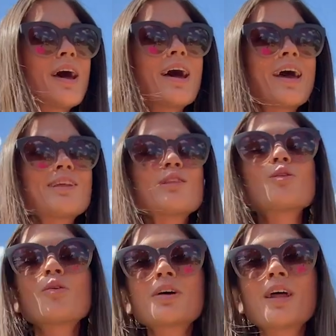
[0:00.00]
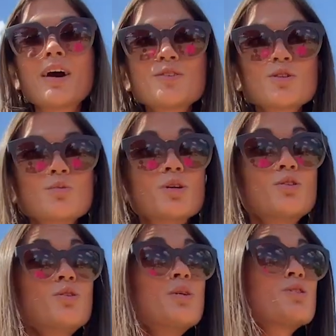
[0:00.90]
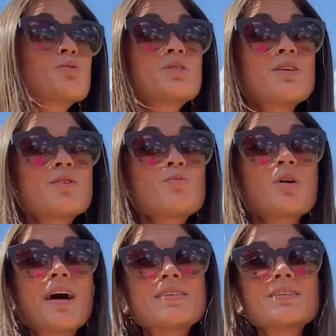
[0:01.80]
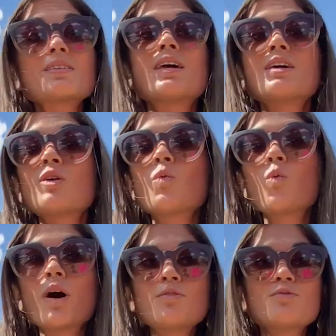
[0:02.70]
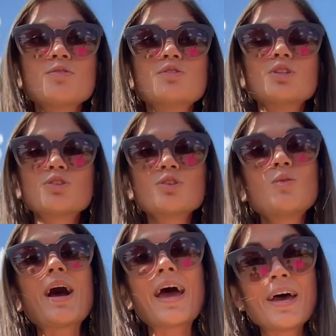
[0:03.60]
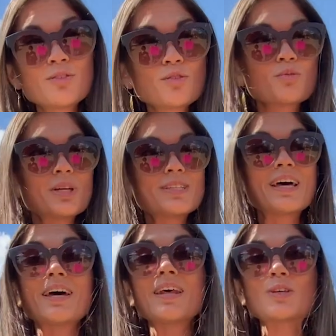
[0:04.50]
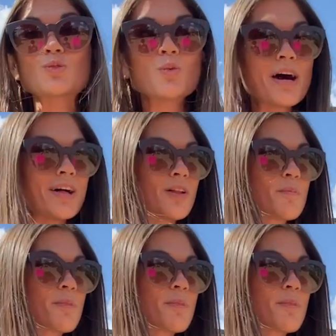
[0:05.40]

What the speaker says: and Lauren Underwood, who is receiving prizes in 152 and 310 as well.